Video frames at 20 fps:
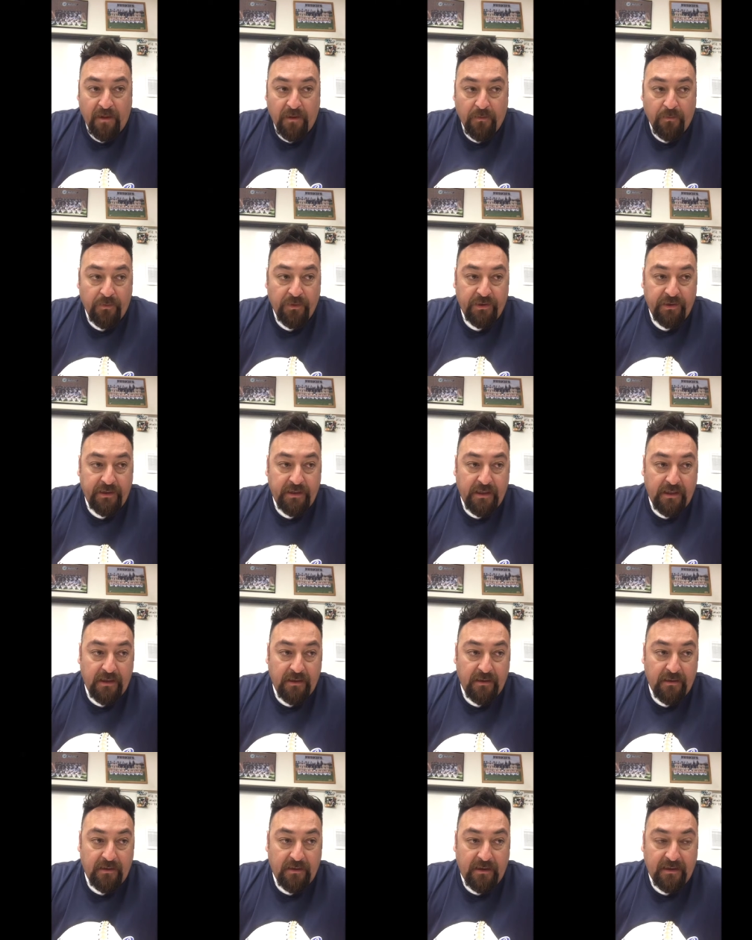Really,
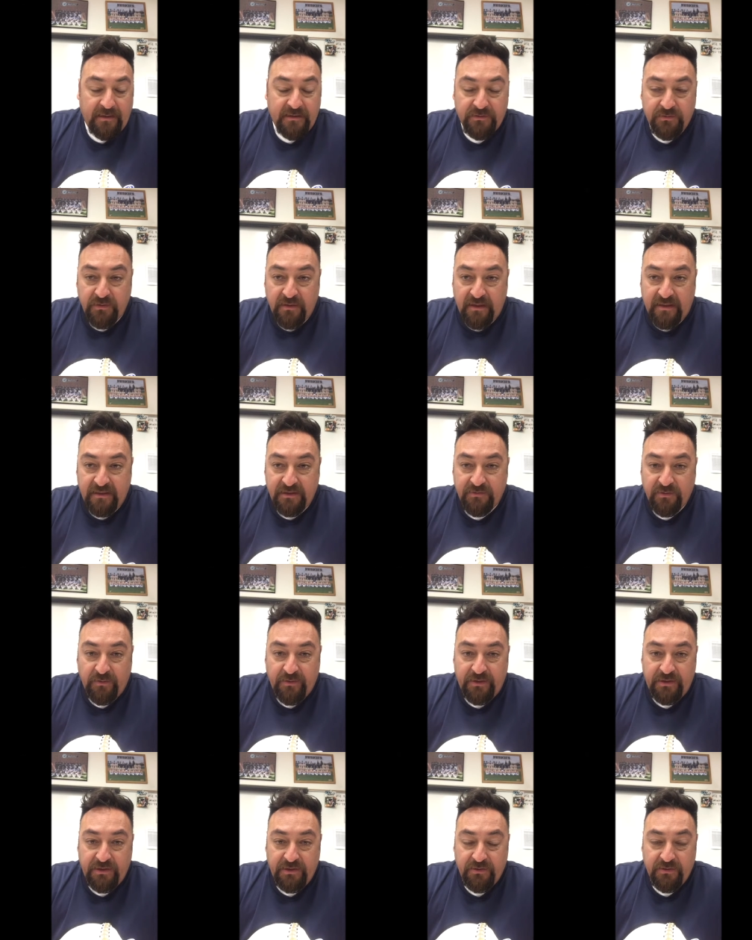I guess what we
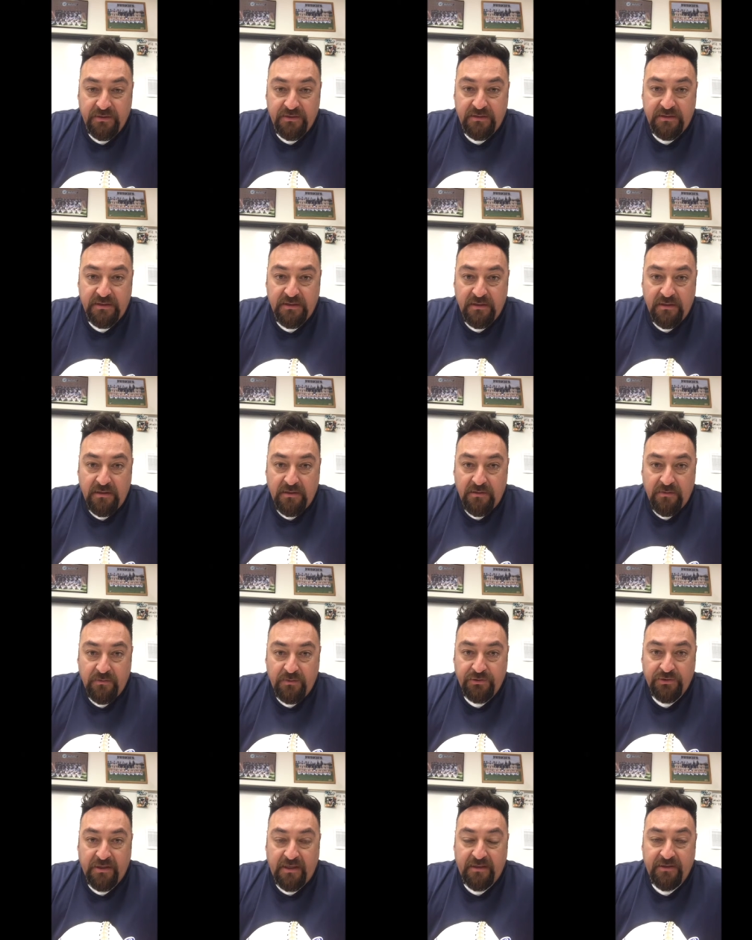do is we
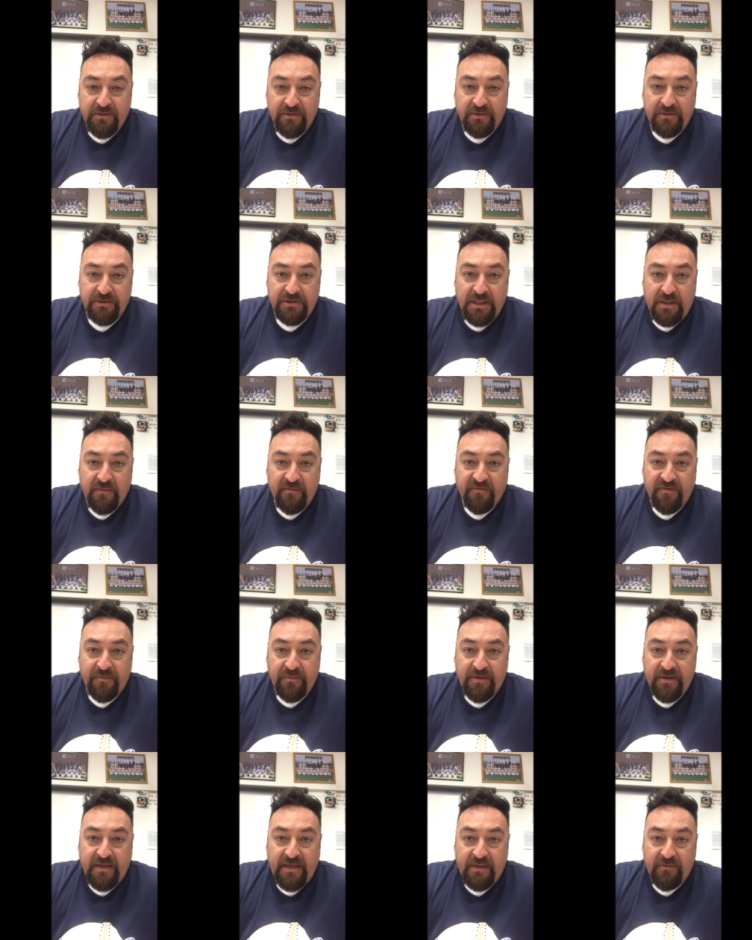try and do a good job of
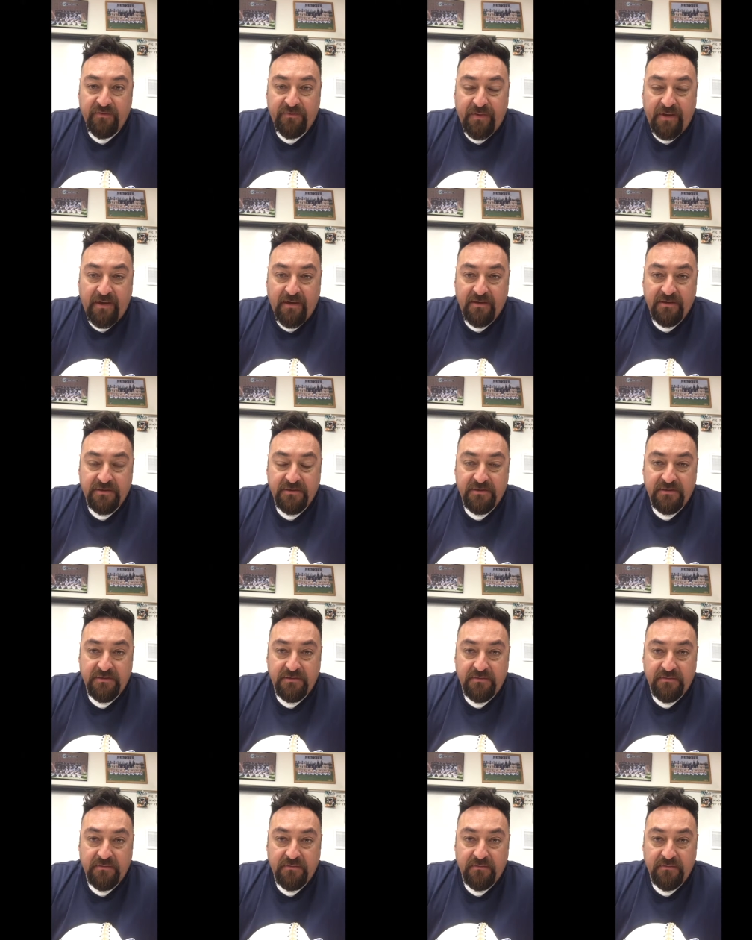communicating with parents.
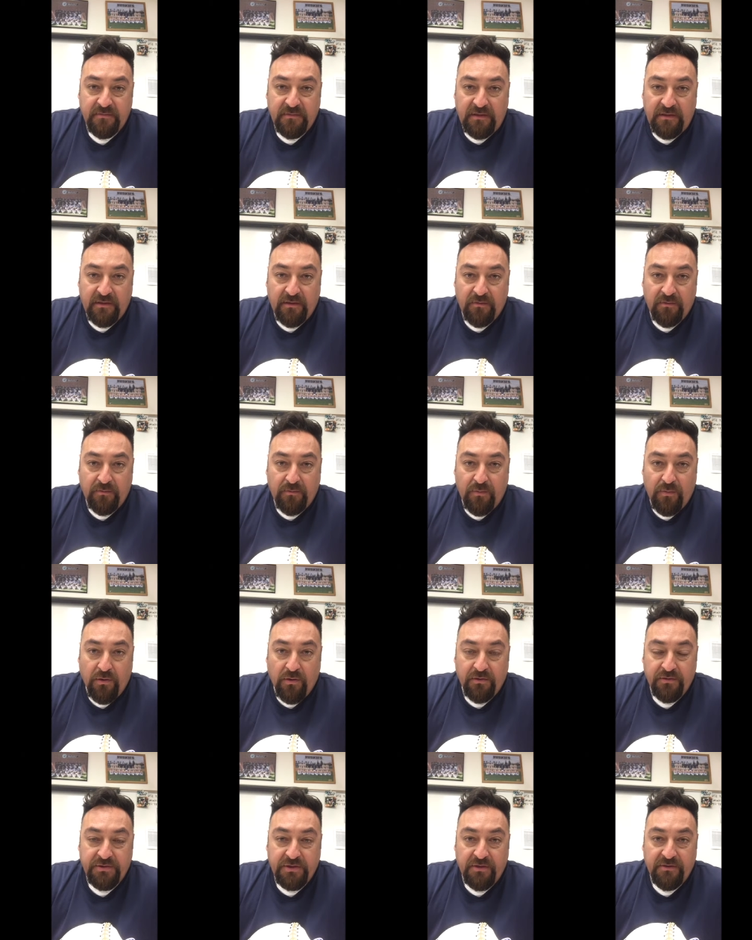
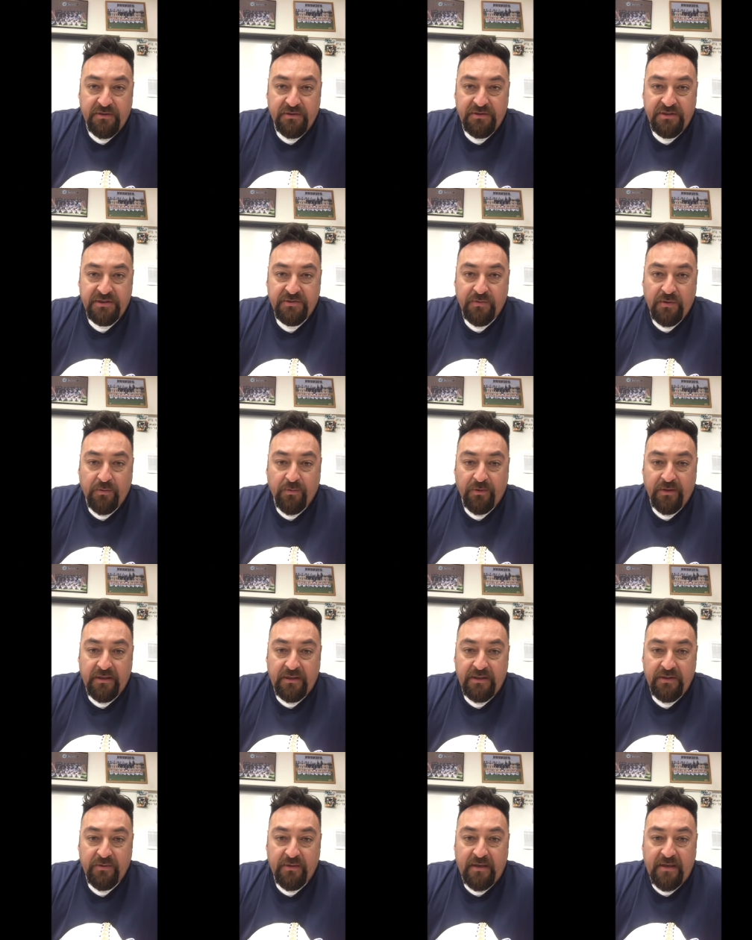More so than just what we're going to
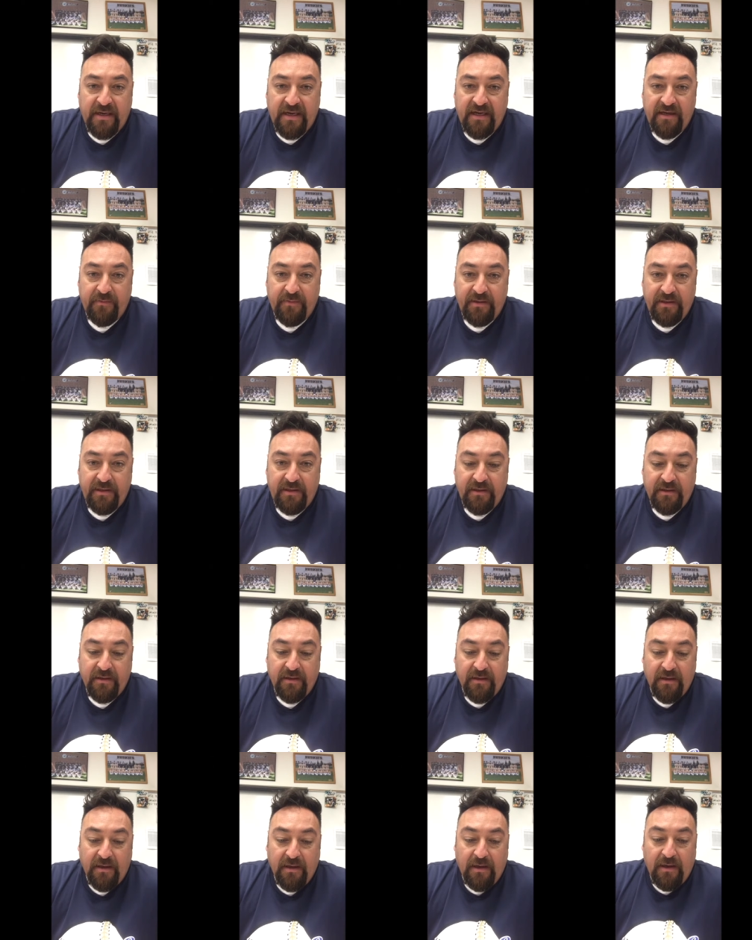do on an IEP.
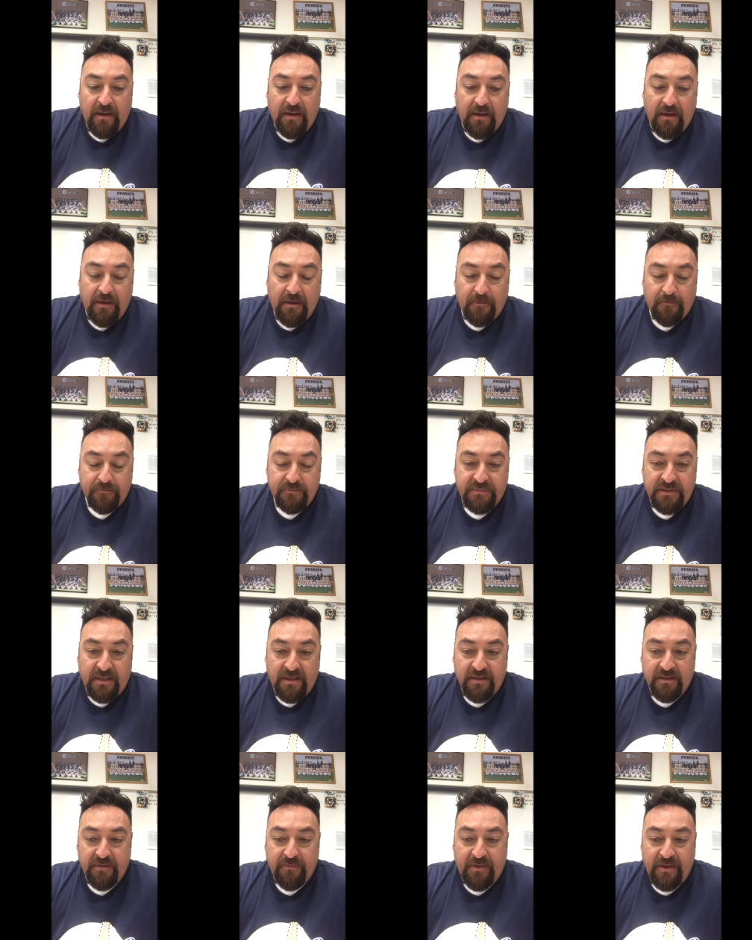
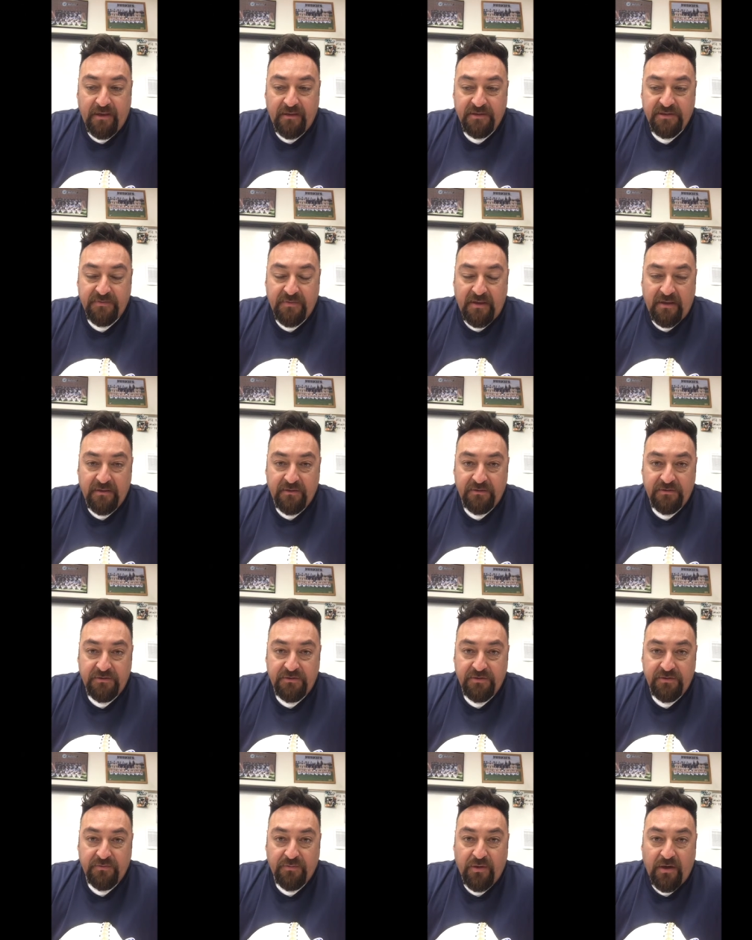Talking to parents about
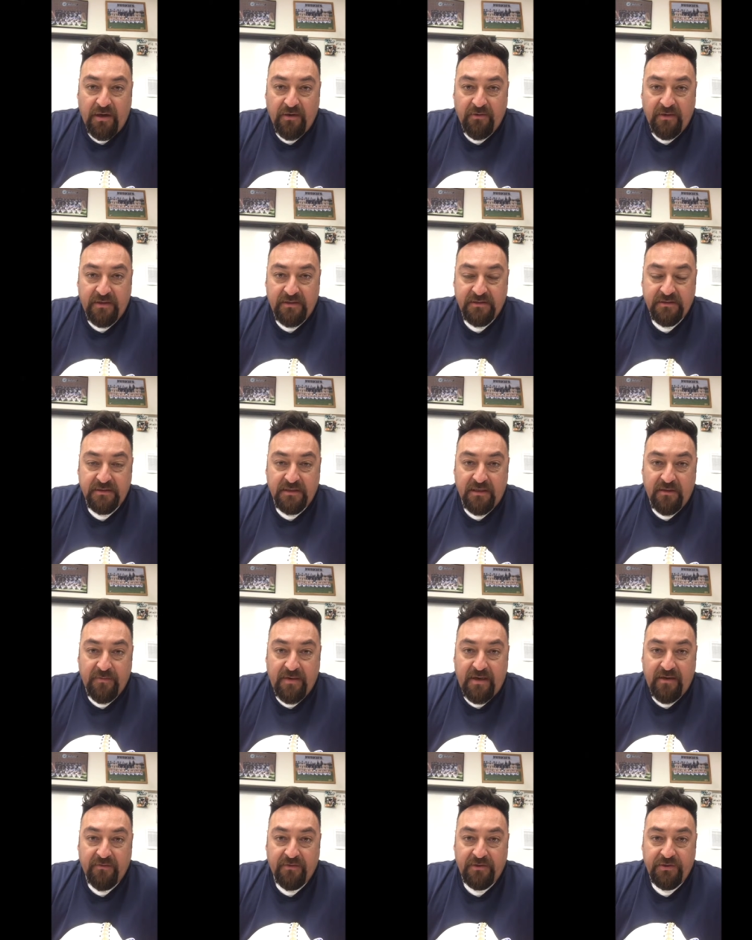student progress,
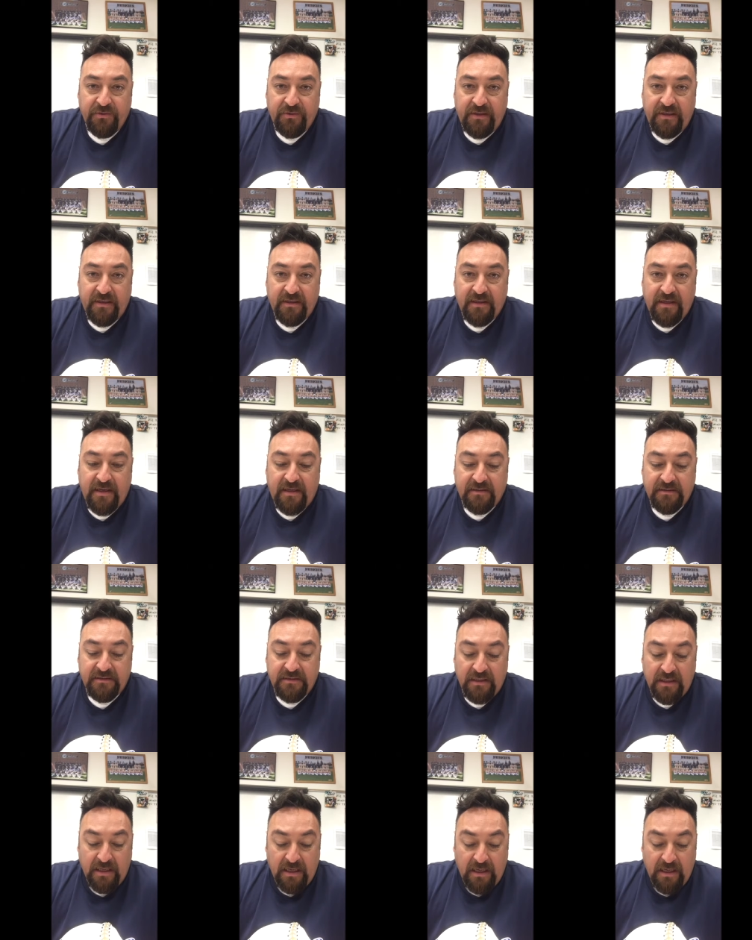how they're doing in class.